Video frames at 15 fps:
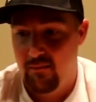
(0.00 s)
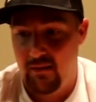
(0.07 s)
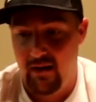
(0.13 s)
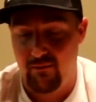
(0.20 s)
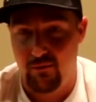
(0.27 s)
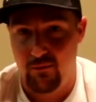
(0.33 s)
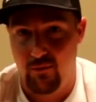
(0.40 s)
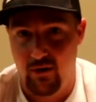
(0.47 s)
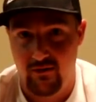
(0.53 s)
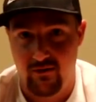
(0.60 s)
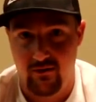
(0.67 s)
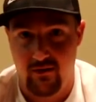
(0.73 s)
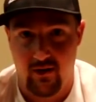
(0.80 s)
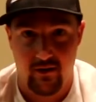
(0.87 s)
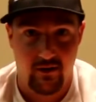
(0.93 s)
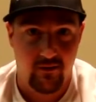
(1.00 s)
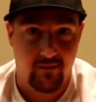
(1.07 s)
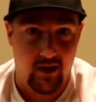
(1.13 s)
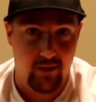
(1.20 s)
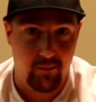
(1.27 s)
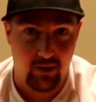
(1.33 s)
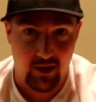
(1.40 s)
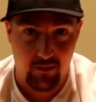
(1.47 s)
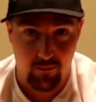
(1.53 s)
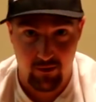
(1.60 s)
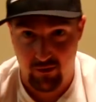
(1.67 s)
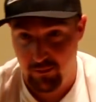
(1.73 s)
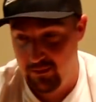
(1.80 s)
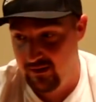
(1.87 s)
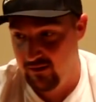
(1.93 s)
May have some questions on if I play
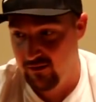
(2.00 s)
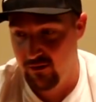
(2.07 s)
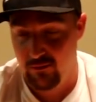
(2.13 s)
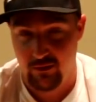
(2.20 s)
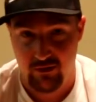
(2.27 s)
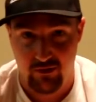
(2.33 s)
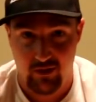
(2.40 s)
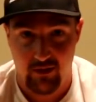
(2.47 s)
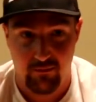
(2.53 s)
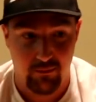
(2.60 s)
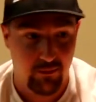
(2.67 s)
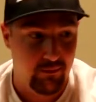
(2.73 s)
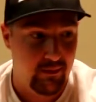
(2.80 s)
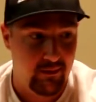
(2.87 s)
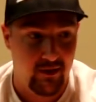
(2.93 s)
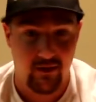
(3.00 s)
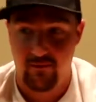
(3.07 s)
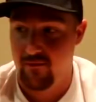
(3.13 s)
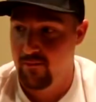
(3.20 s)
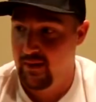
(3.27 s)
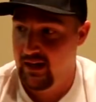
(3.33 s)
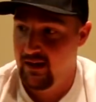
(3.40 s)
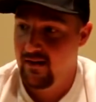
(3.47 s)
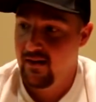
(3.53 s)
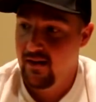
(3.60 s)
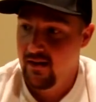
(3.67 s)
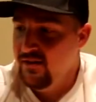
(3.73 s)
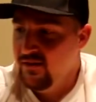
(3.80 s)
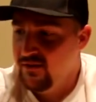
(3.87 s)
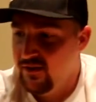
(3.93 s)
which position, which glove would be good for me.
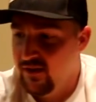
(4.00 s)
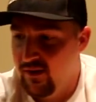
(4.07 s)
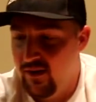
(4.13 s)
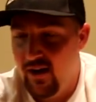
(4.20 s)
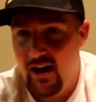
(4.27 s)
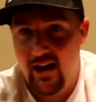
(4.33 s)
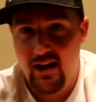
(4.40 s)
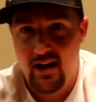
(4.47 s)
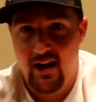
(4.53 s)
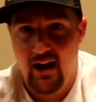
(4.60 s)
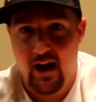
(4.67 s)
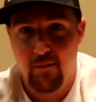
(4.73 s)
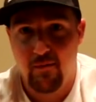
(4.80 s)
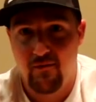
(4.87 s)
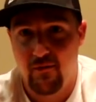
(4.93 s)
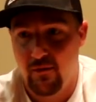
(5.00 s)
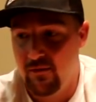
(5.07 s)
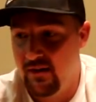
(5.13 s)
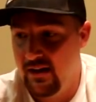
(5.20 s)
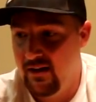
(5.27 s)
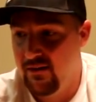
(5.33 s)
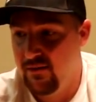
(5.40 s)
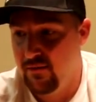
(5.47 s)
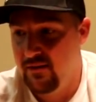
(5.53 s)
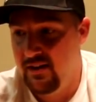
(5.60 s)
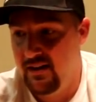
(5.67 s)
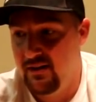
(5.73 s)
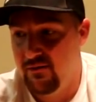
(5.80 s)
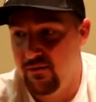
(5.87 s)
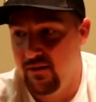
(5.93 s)
So I prefer the
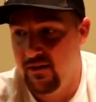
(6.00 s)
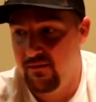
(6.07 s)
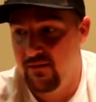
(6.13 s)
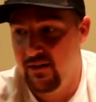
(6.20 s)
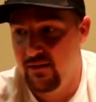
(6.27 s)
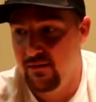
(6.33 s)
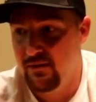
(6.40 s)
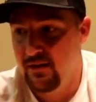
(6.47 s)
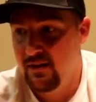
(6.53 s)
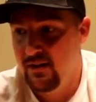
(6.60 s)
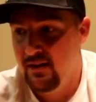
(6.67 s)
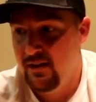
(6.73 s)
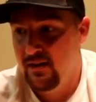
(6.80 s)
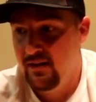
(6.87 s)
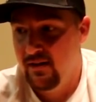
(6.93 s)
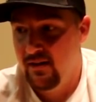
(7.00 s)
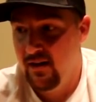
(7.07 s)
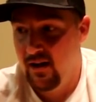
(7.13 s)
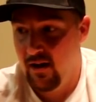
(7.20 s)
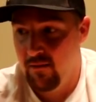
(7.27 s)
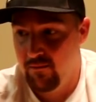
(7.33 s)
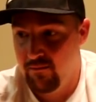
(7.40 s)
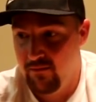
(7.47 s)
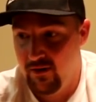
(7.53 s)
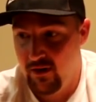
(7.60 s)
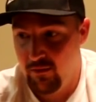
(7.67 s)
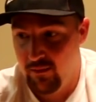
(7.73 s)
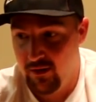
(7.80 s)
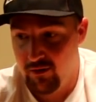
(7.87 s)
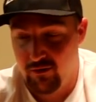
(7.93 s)
13-inch for infield. You
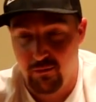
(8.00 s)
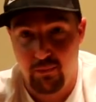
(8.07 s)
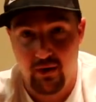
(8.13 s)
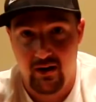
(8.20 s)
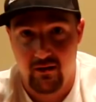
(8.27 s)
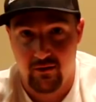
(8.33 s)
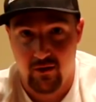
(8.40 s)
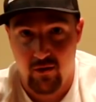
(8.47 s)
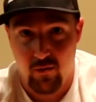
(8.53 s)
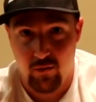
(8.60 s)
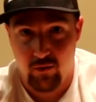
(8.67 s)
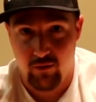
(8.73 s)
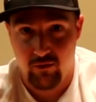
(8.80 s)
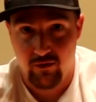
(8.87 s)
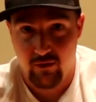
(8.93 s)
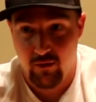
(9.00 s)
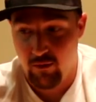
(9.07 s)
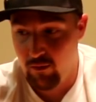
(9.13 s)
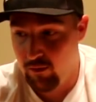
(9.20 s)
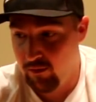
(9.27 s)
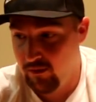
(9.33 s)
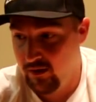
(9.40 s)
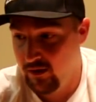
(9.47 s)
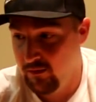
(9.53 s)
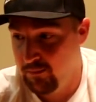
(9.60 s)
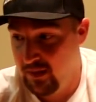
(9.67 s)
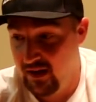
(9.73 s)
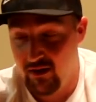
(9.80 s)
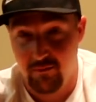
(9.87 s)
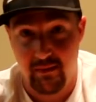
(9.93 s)
know, whether it's playing on the corners or, you know,
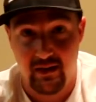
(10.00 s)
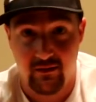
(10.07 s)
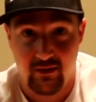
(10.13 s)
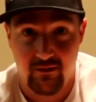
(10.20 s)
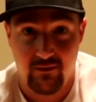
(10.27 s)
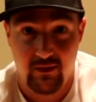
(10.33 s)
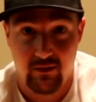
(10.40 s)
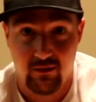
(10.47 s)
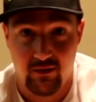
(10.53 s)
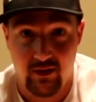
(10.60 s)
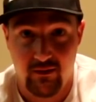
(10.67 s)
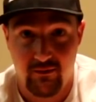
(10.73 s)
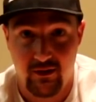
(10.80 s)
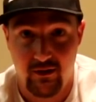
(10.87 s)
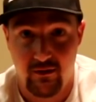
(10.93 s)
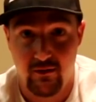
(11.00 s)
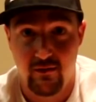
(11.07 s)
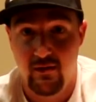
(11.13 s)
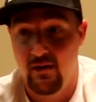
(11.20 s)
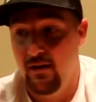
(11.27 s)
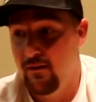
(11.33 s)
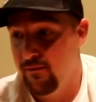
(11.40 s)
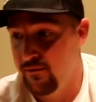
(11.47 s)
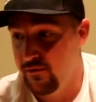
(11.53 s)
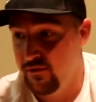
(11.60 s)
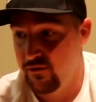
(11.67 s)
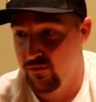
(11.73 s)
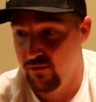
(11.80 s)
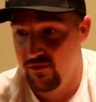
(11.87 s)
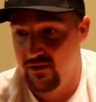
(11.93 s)
be a good middle infielder glove too for
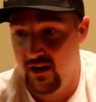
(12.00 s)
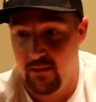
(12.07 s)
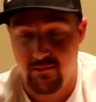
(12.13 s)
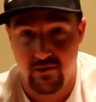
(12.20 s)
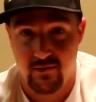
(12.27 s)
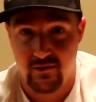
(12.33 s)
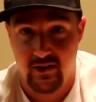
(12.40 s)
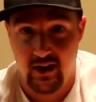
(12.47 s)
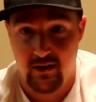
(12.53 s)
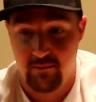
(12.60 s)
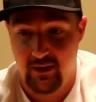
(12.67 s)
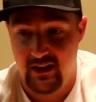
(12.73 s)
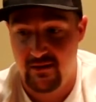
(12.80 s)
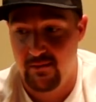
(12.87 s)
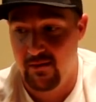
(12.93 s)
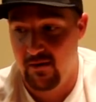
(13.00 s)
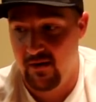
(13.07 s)
your shortstops or your second baseman